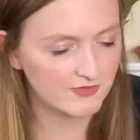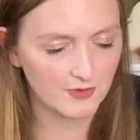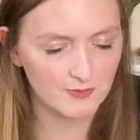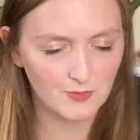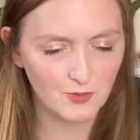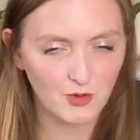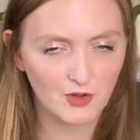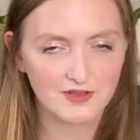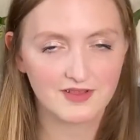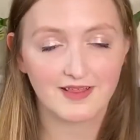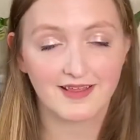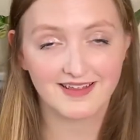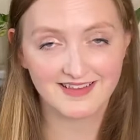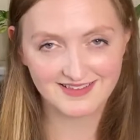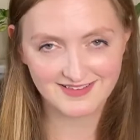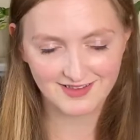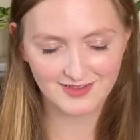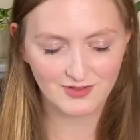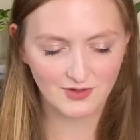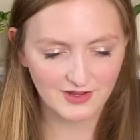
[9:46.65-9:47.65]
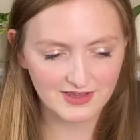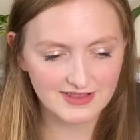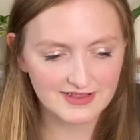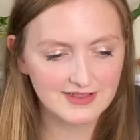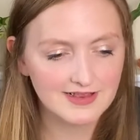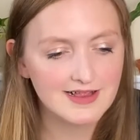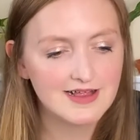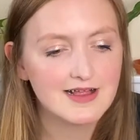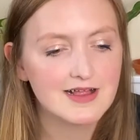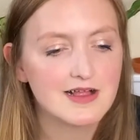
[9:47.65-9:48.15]
water into soil.
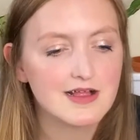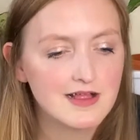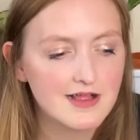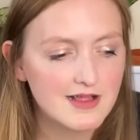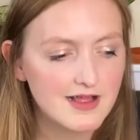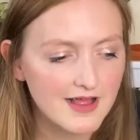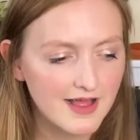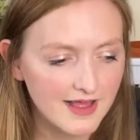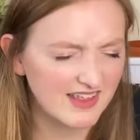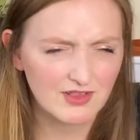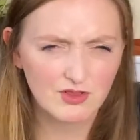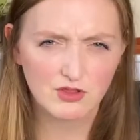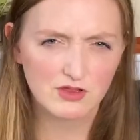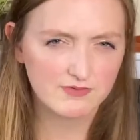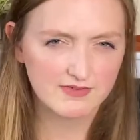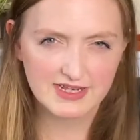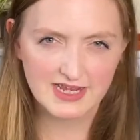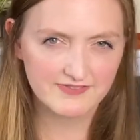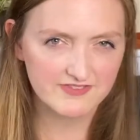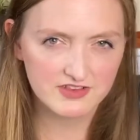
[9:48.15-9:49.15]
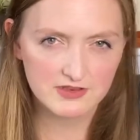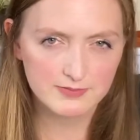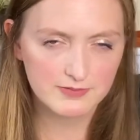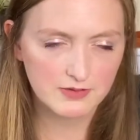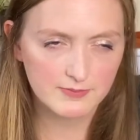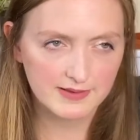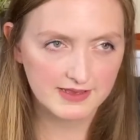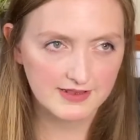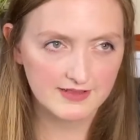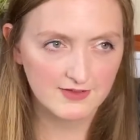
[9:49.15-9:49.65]
It's sort of inevitable
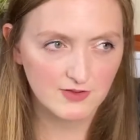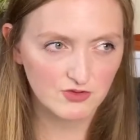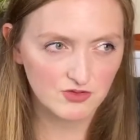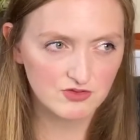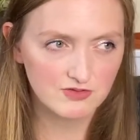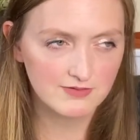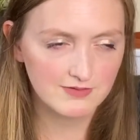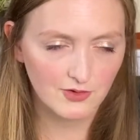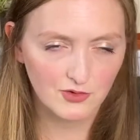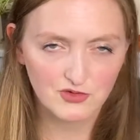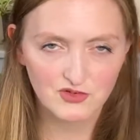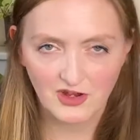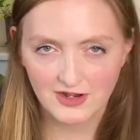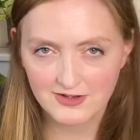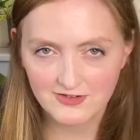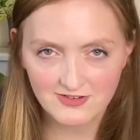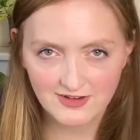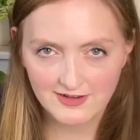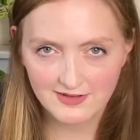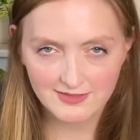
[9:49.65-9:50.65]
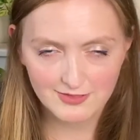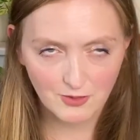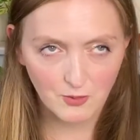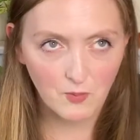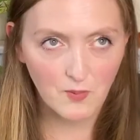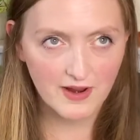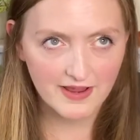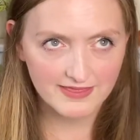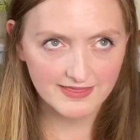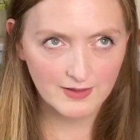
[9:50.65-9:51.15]
because you're changing the
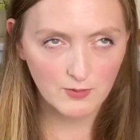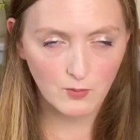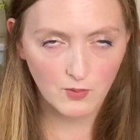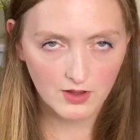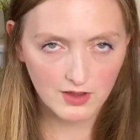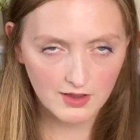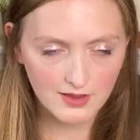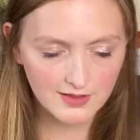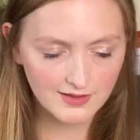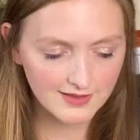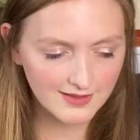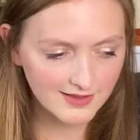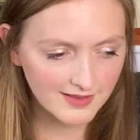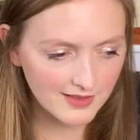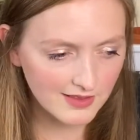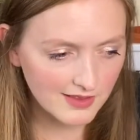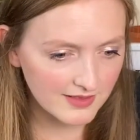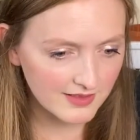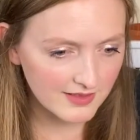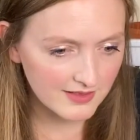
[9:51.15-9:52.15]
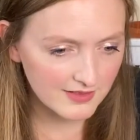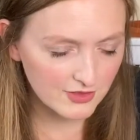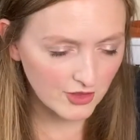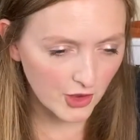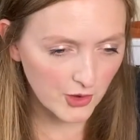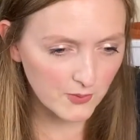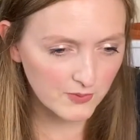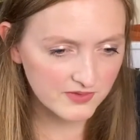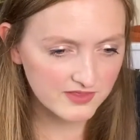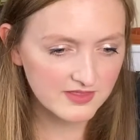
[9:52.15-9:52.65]
way they work,
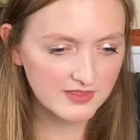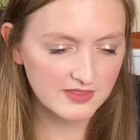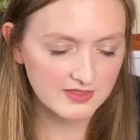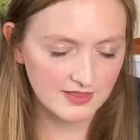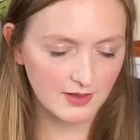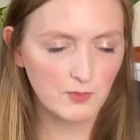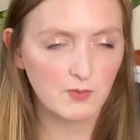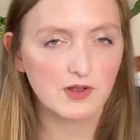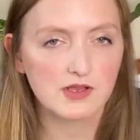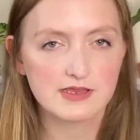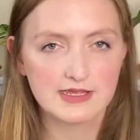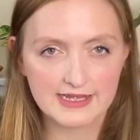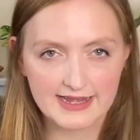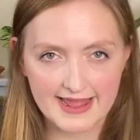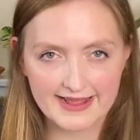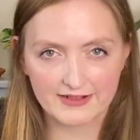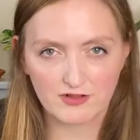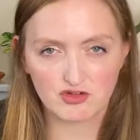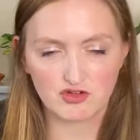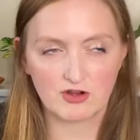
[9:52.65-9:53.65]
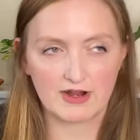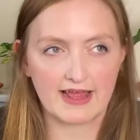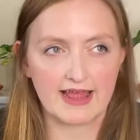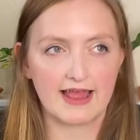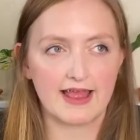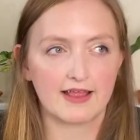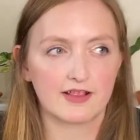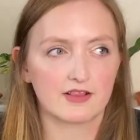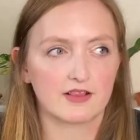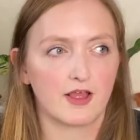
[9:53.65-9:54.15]
so they will need extra
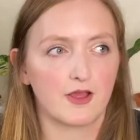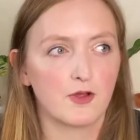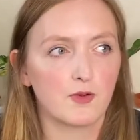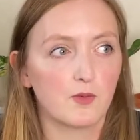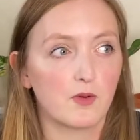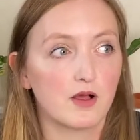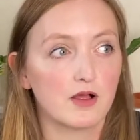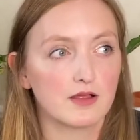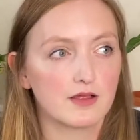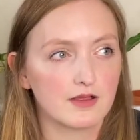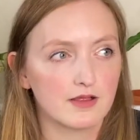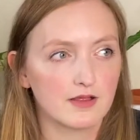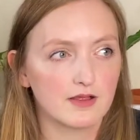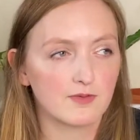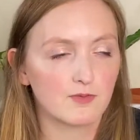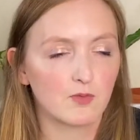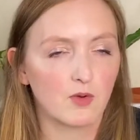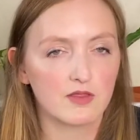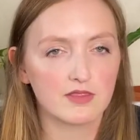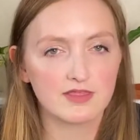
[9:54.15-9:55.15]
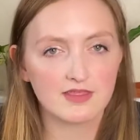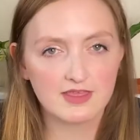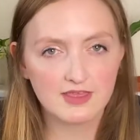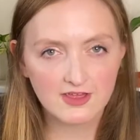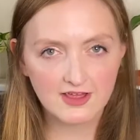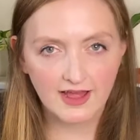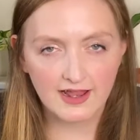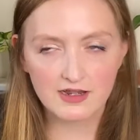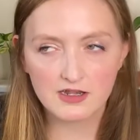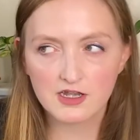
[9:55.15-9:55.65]
care. So One thing you
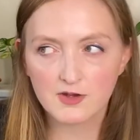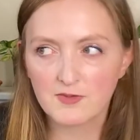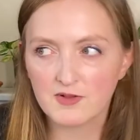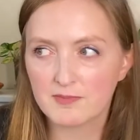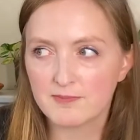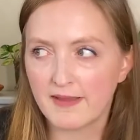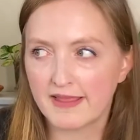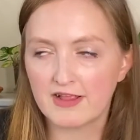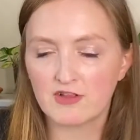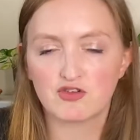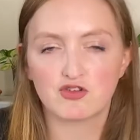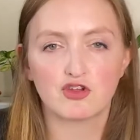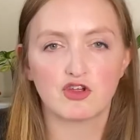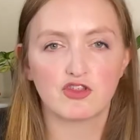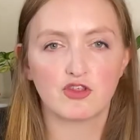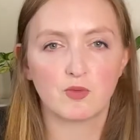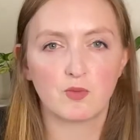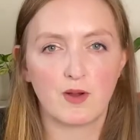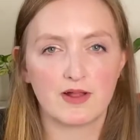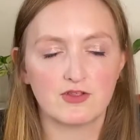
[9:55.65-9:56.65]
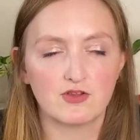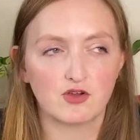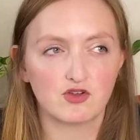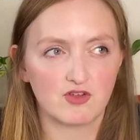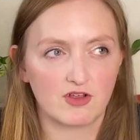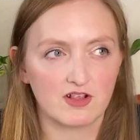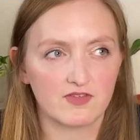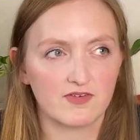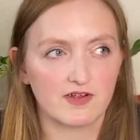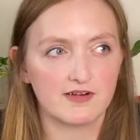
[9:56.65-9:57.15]
can do is make sure that when you're
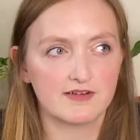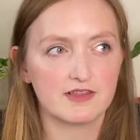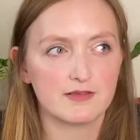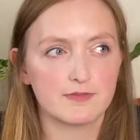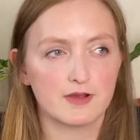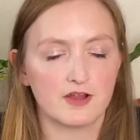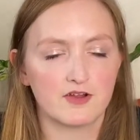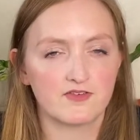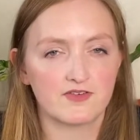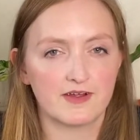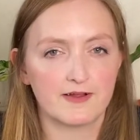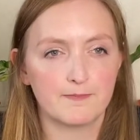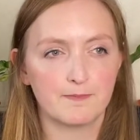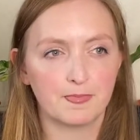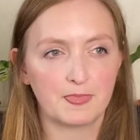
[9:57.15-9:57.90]
transferring them over,